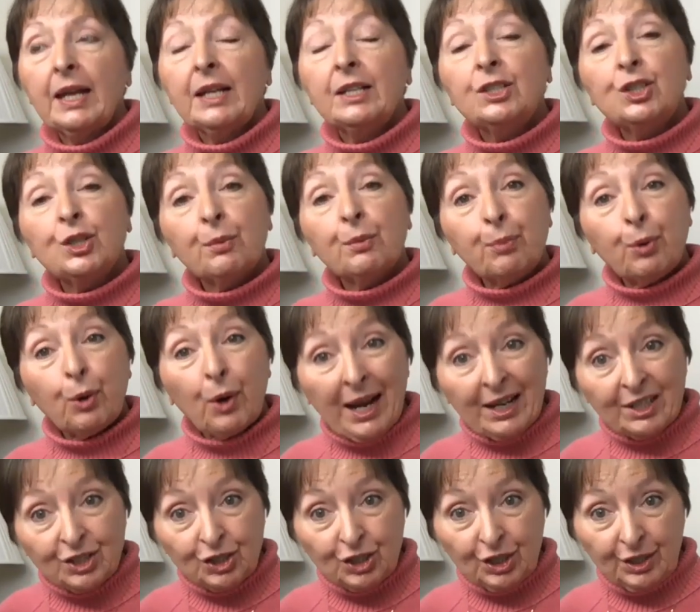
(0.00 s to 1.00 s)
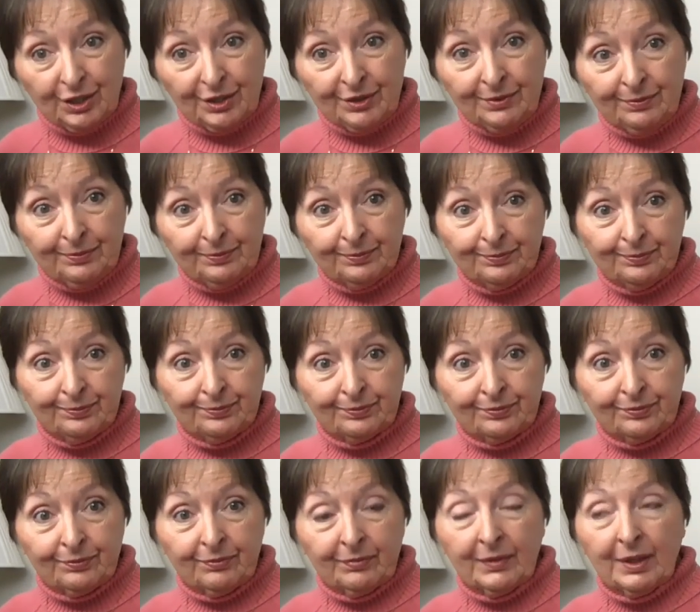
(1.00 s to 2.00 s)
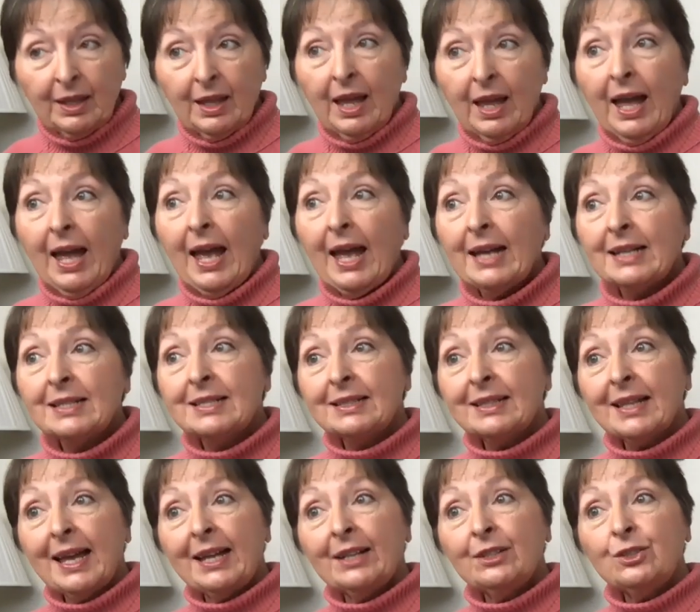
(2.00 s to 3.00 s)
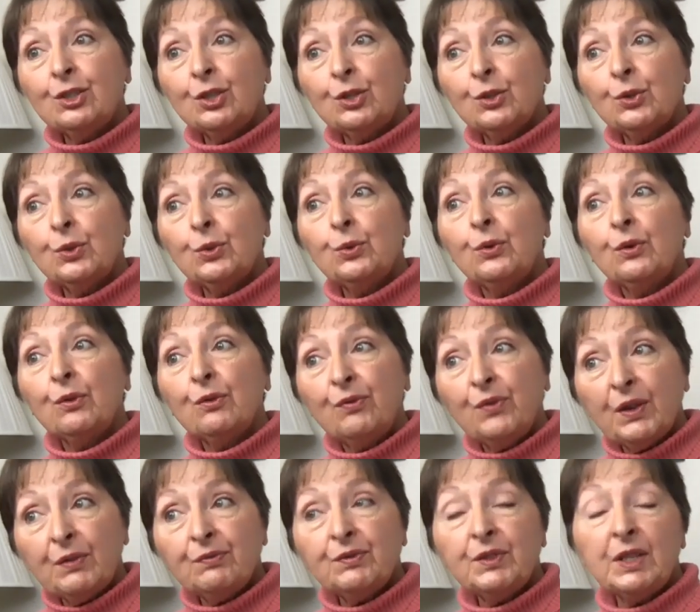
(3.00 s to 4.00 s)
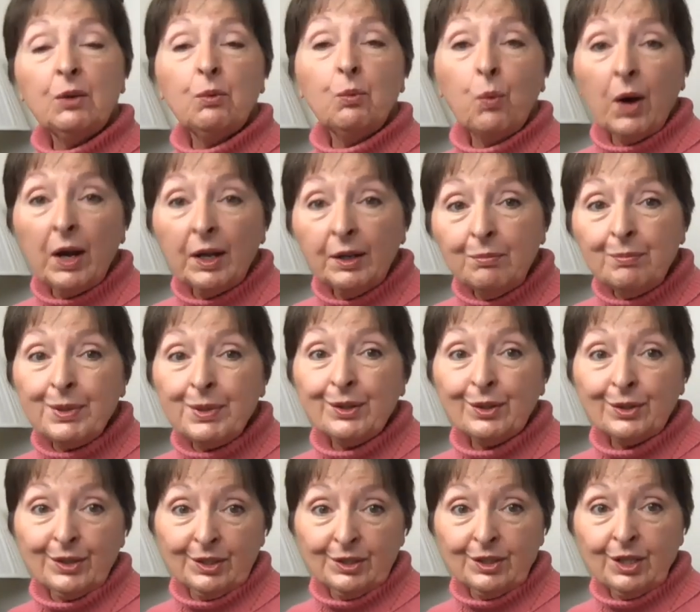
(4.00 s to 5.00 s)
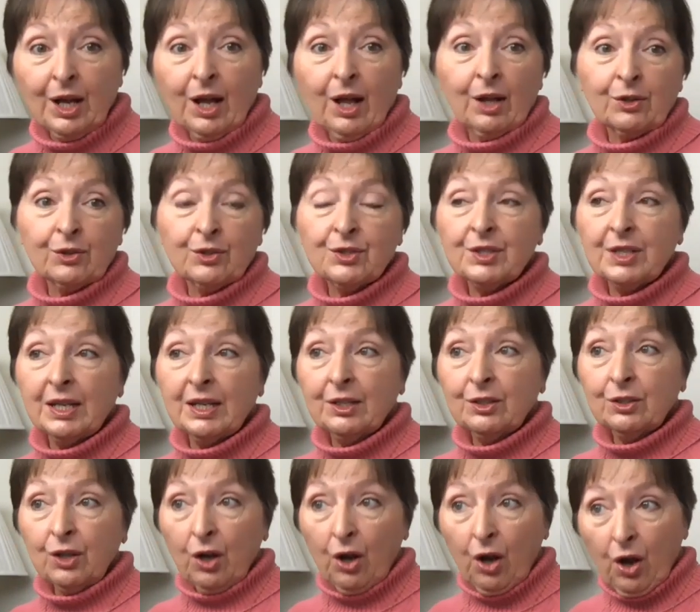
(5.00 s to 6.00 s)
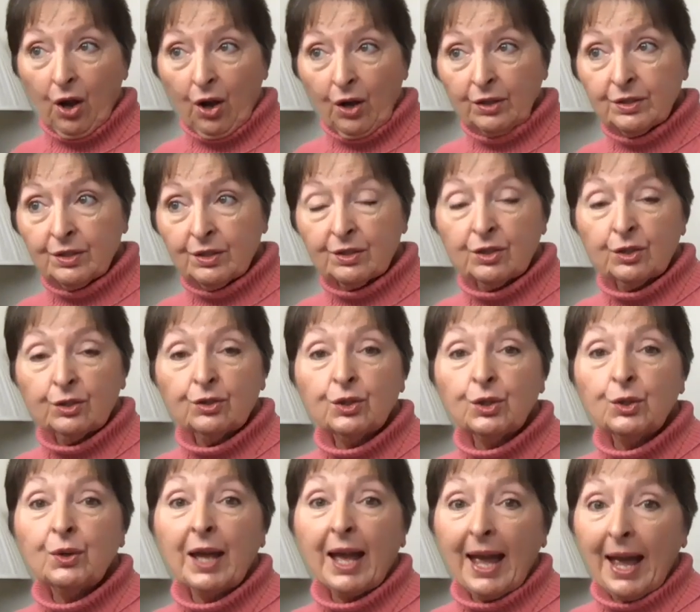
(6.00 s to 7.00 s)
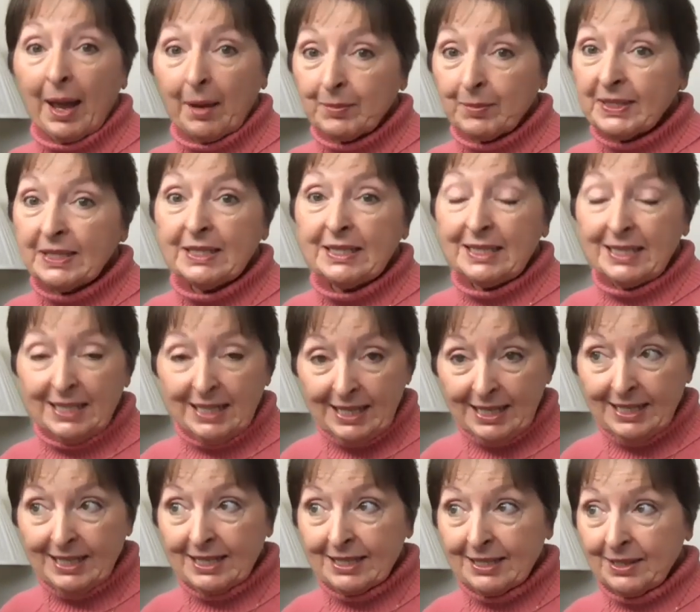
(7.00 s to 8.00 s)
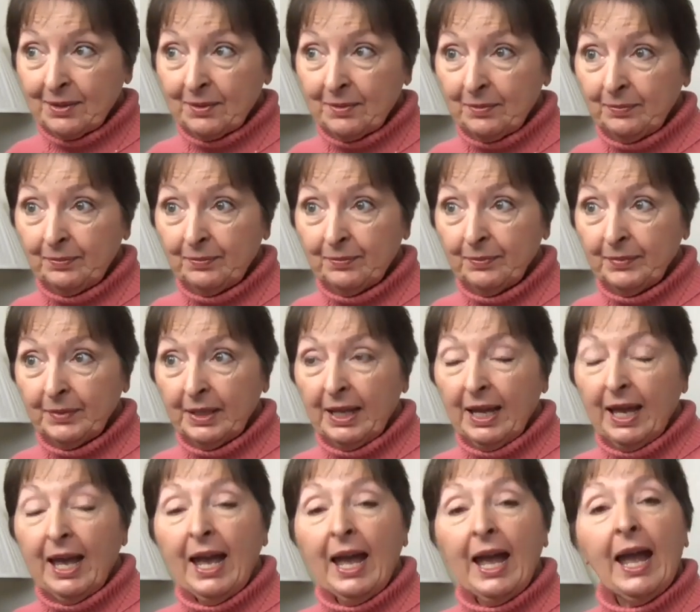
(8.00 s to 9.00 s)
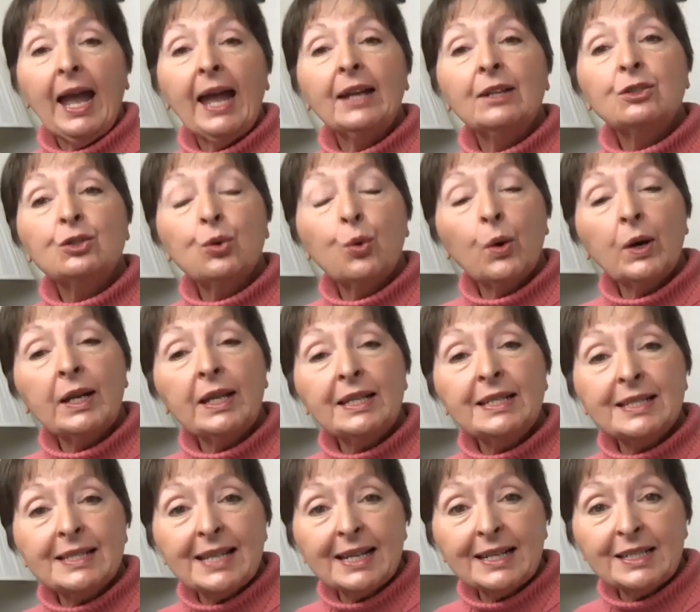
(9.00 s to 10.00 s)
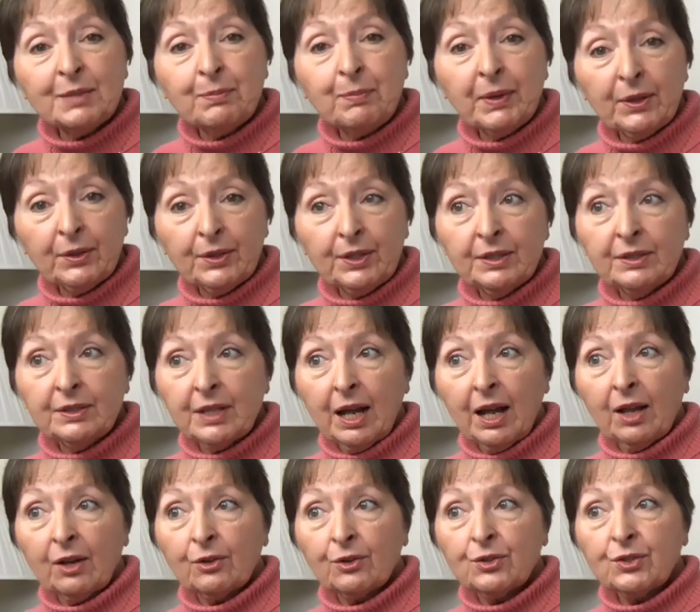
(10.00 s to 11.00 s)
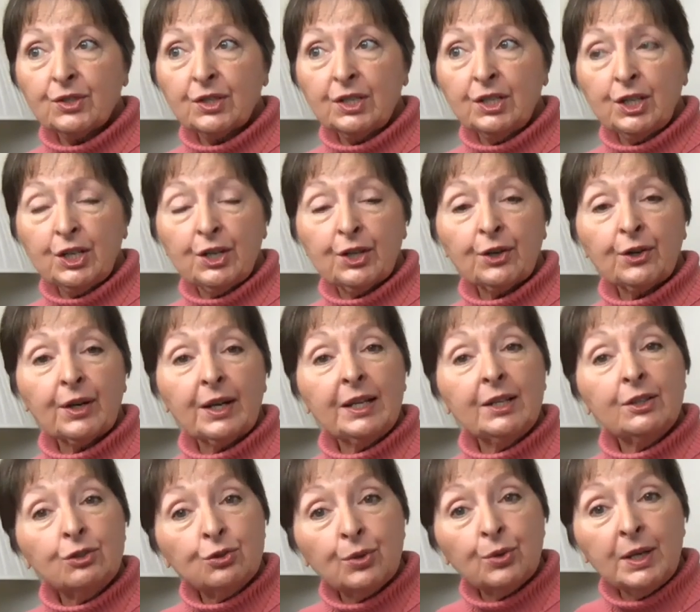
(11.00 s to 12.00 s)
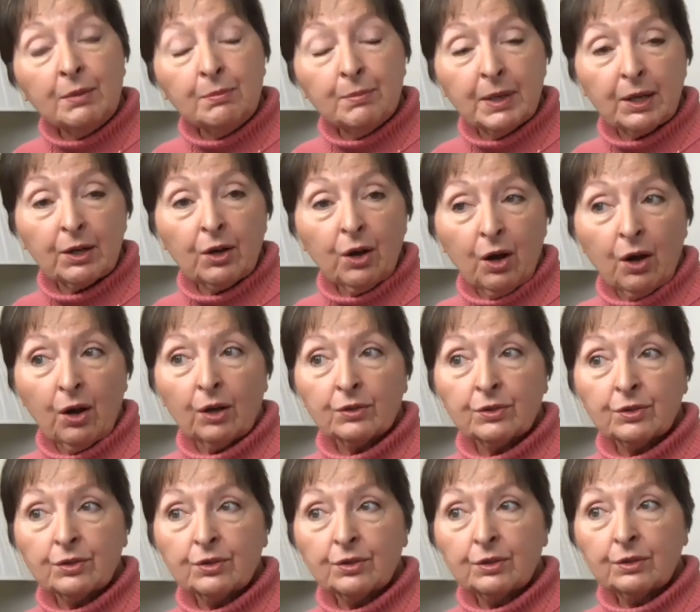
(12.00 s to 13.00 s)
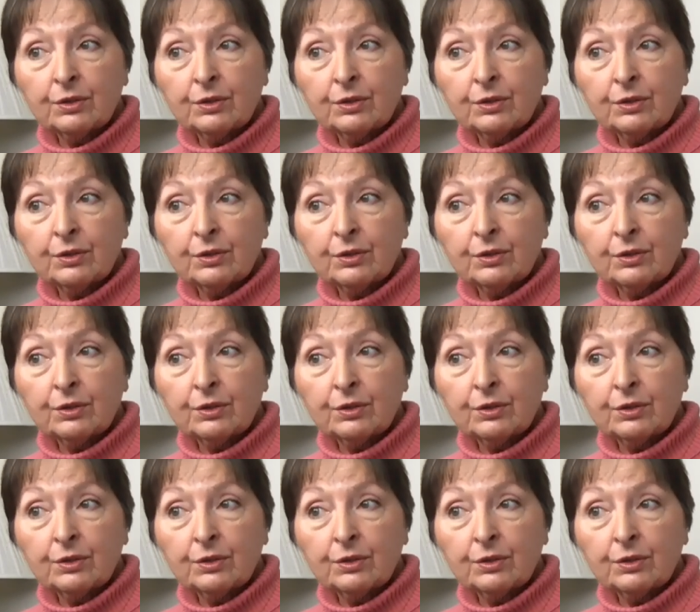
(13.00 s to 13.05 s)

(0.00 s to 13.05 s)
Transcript: Depression has led to $51 billion in cost due to absenteeism and $26 billion a year in treatment costs.